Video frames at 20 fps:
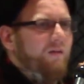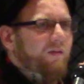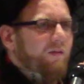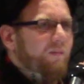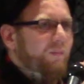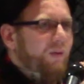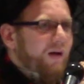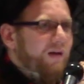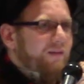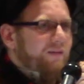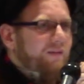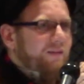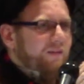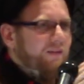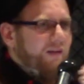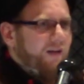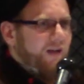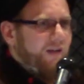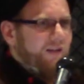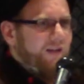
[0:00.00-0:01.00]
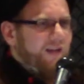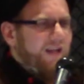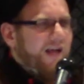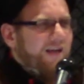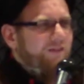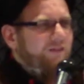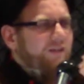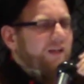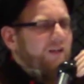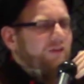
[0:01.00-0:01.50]
But in the
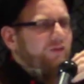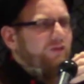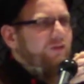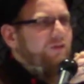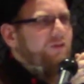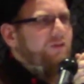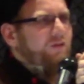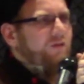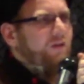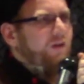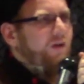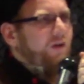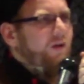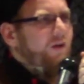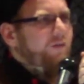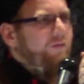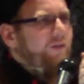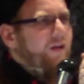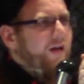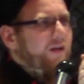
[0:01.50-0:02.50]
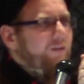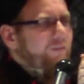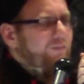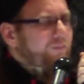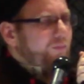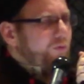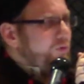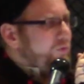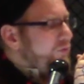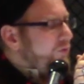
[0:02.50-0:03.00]
last section of
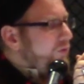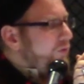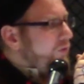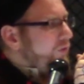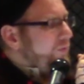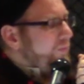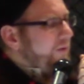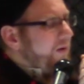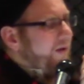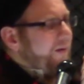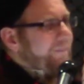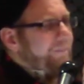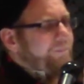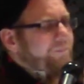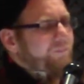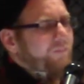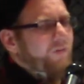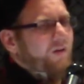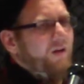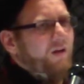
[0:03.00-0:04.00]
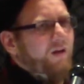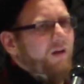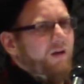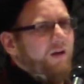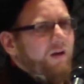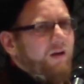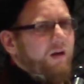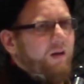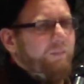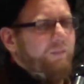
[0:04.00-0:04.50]
that beautiful khutbah,
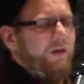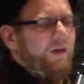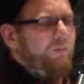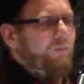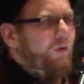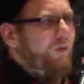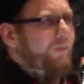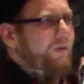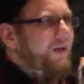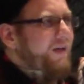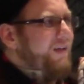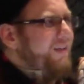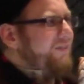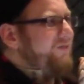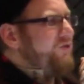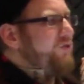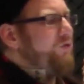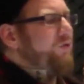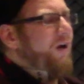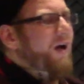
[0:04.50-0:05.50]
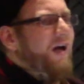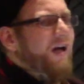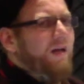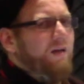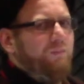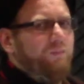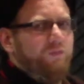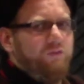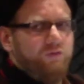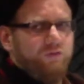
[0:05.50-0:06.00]
Amir al-Mu'mineen
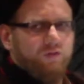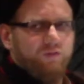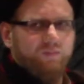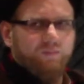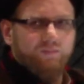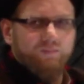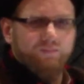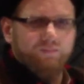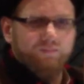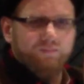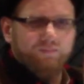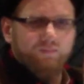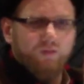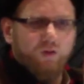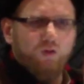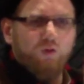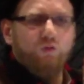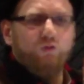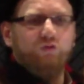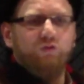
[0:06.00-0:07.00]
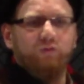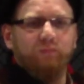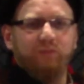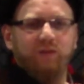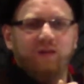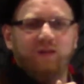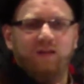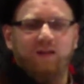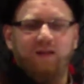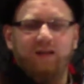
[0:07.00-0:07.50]
describes who should
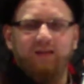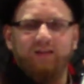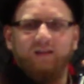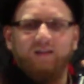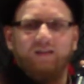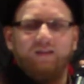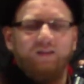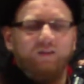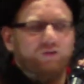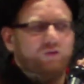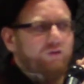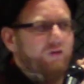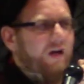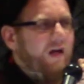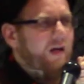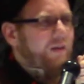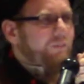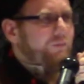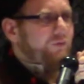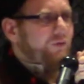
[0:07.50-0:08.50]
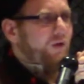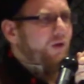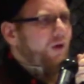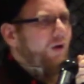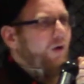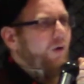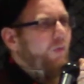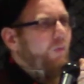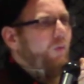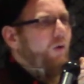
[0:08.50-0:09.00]
be the leader, and he describes
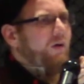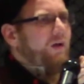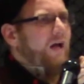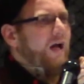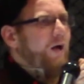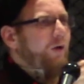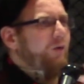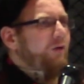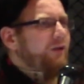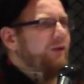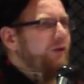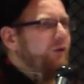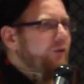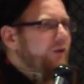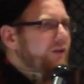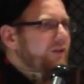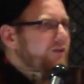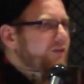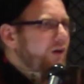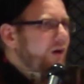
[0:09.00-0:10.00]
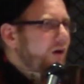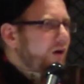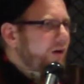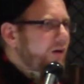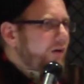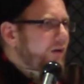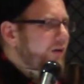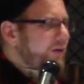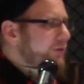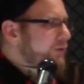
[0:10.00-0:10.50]
what our duties
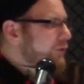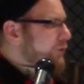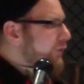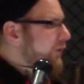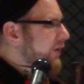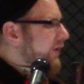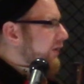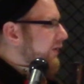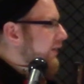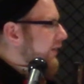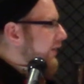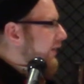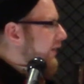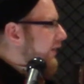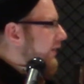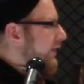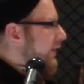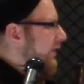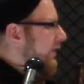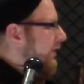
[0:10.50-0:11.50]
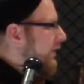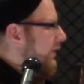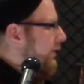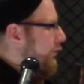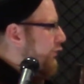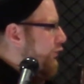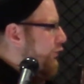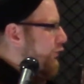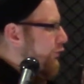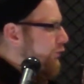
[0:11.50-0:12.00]
are toward the
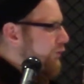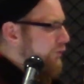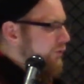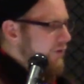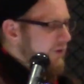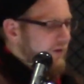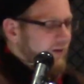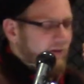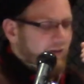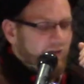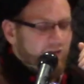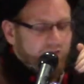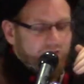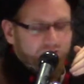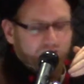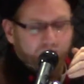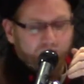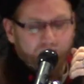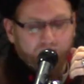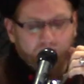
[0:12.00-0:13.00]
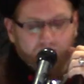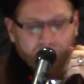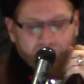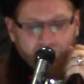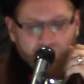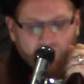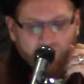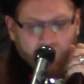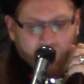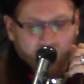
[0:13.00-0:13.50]
true leadership.
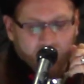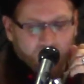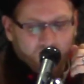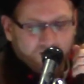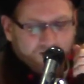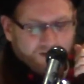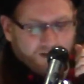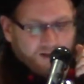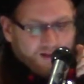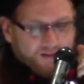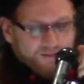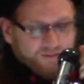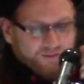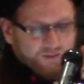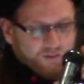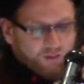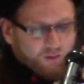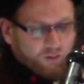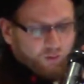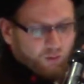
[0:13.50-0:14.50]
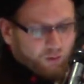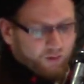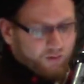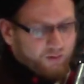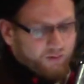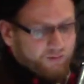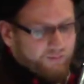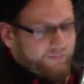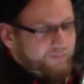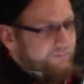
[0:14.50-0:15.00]
He says, look